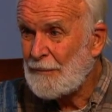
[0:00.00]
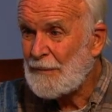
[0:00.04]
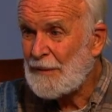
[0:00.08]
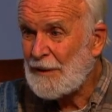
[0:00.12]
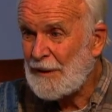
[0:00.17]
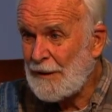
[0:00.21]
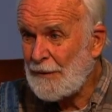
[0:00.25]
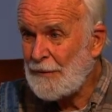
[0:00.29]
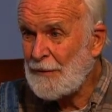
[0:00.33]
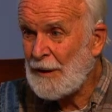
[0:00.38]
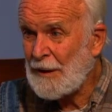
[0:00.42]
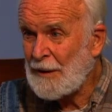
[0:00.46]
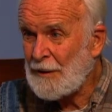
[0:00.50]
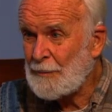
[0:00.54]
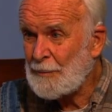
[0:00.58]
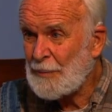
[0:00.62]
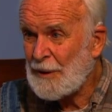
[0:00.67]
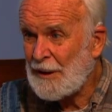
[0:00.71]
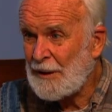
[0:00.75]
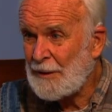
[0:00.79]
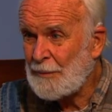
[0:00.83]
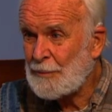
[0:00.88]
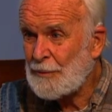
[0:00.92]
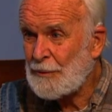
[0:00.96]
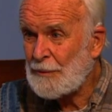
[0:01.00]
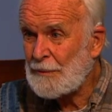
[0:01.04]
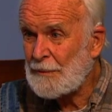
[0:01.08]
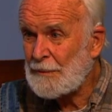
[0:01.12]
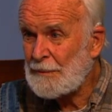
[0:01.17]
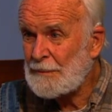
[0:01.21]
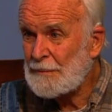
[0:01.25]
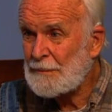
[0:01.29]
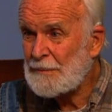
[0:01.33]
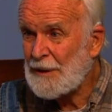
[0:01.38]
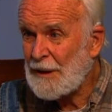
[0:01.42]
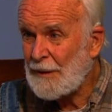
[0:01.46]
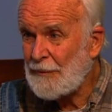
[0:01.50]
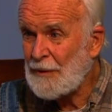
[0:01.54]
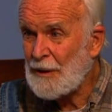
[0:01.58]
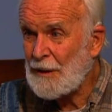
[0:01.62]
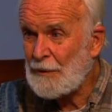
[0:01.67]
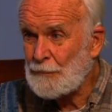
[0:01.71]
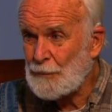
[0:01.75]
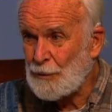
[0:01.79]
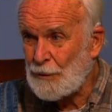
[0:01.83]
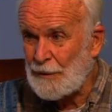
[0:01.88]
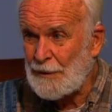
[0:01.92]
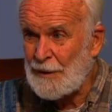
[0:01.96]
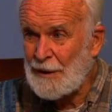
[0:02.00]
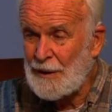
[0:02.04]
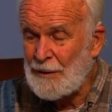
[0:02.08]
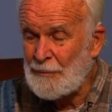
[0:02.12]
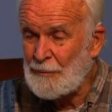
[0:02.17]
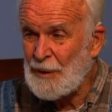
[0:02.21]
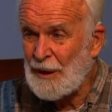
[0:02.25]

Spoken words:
giving working